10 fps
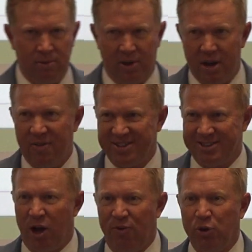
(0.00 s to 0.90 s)
in and of
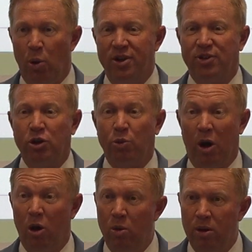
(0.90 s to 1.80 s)
itself going to
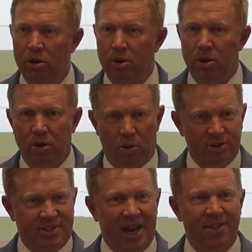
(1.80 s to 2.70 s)
grow or
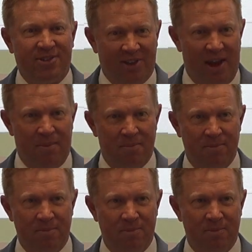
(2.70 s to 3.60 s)
stay the same?
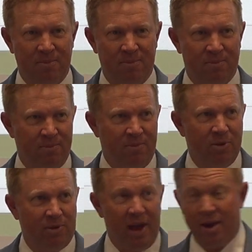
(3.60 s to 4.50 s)

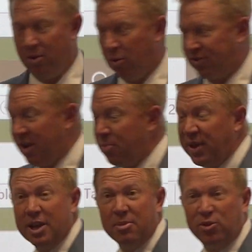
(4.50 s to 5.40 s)
Okay? Or
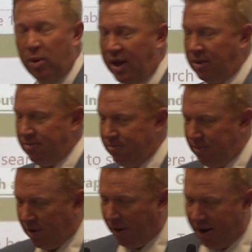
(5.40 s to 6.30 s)
something in between.
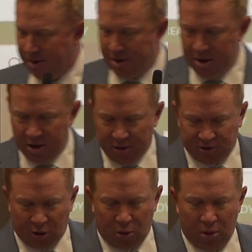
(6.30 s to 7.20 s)
All right?
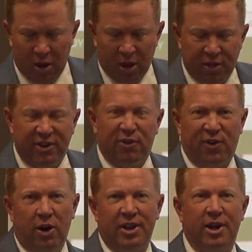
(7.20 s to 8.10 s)
So the
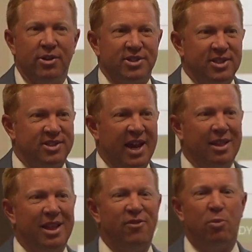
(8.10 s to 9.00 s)
default here is to say
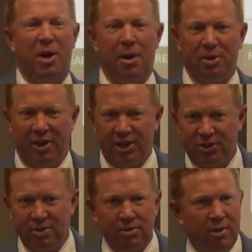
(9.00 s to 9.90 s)
level
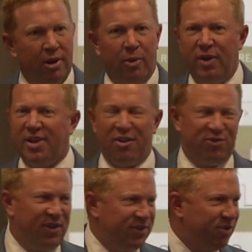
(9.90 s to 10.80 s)
population. We've got
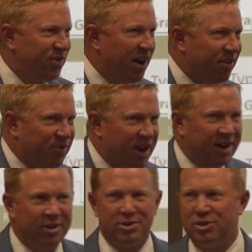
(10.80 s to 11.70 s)
50
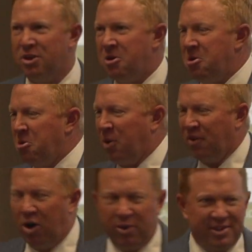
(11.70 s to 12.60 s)
firefighters. We've
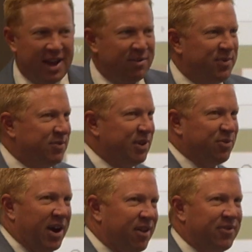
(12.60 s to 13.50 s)
always had 50
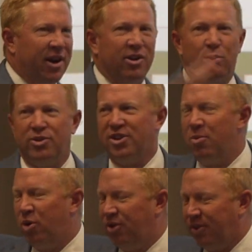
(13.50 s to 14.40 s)
firefighters. When
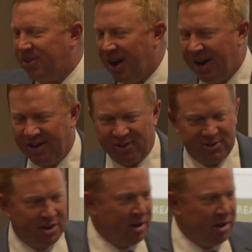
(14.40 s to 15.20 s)
someone retires,